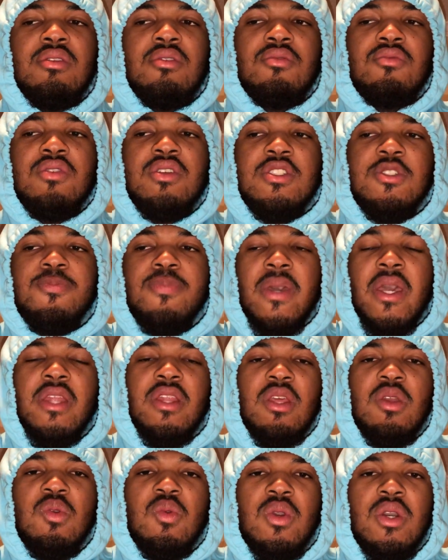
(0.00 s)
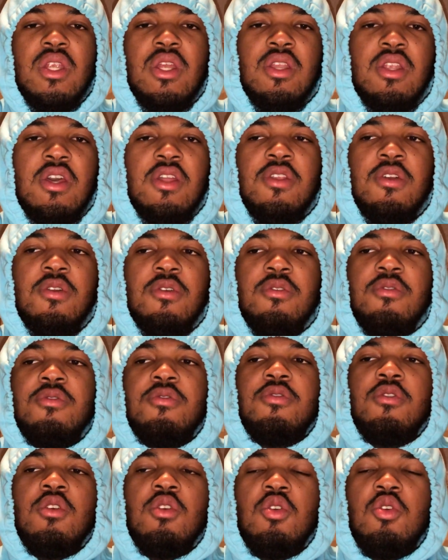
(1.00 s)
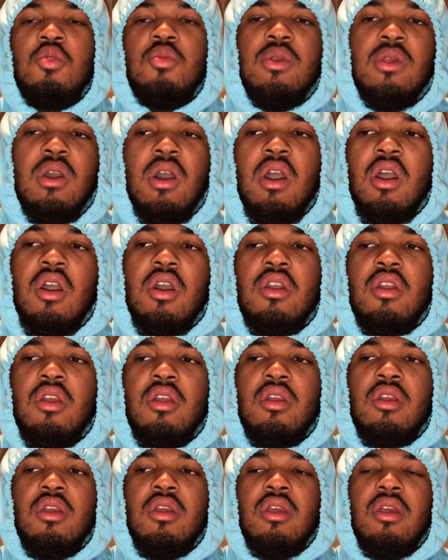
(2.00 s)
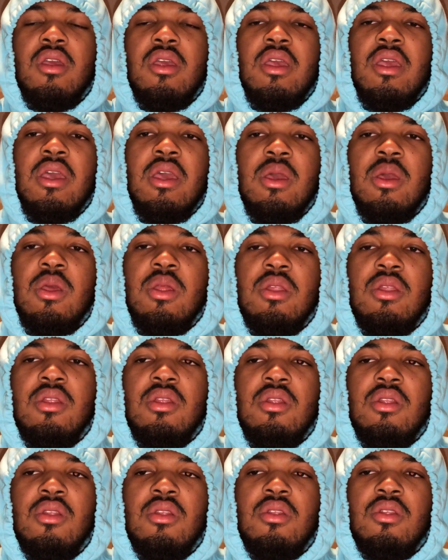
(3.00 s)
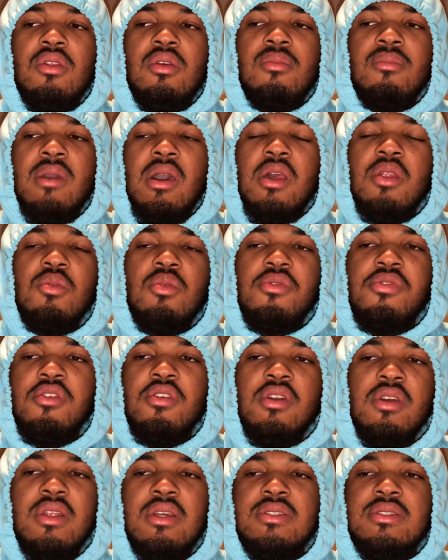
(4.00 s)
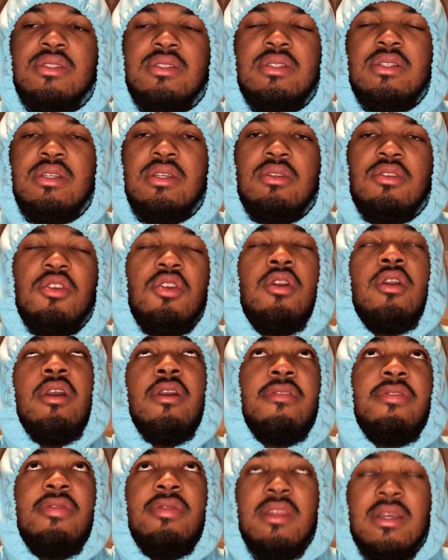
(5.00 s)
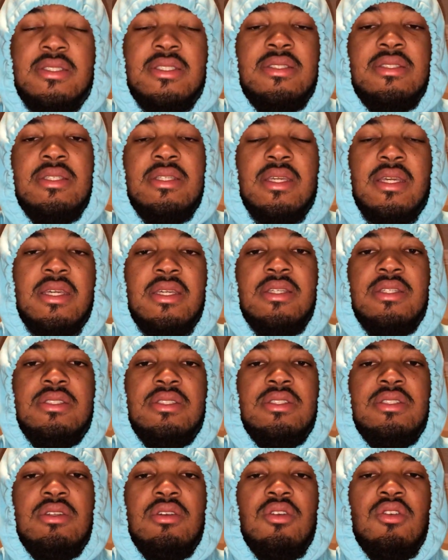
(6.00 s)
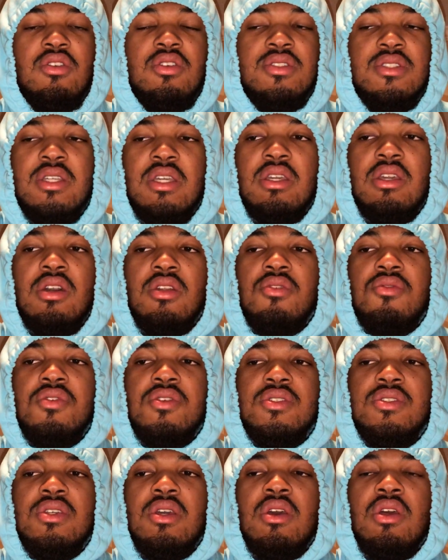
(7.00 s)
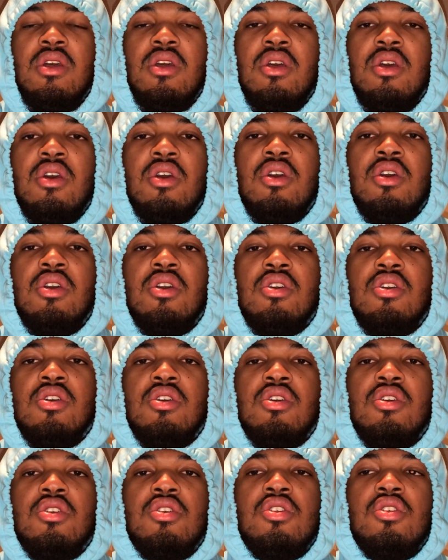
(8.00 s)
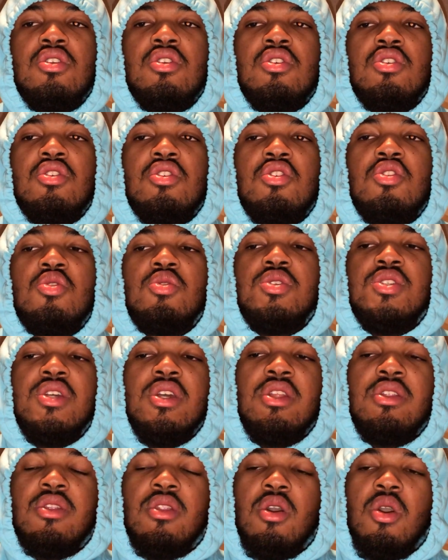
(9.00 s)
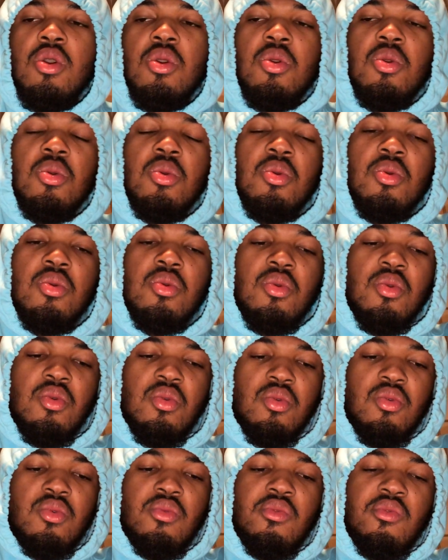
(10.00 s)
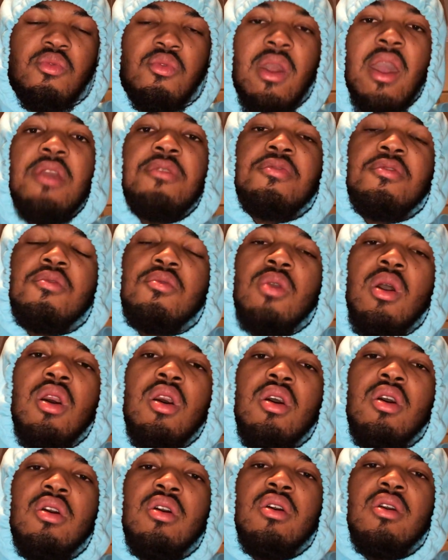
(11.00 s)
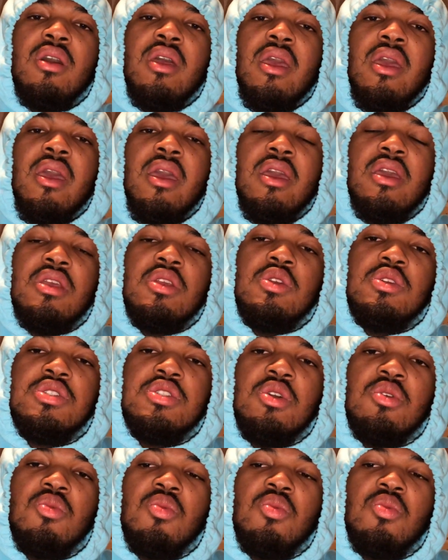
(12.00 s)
respecting one another for who we are. And no matter what your ethnicity is, or skin color is, you should know right from wrong, and you should